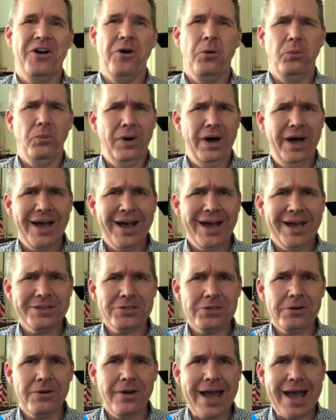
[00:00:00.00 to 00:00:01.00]

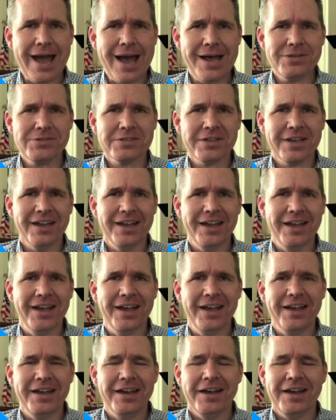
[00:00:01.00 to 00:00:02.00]
What, you ask?
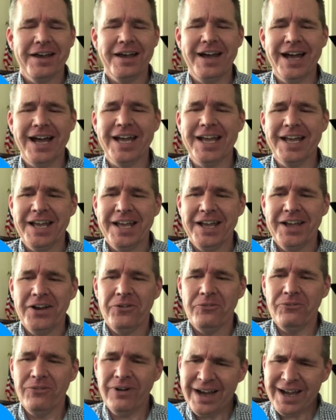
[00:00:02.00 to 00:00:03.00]

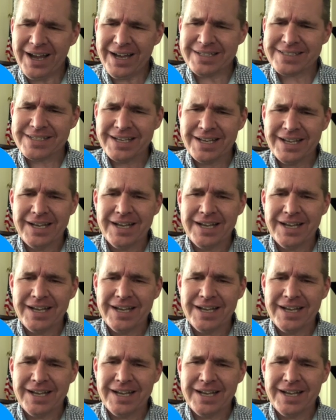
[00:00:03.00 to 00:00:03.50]
What?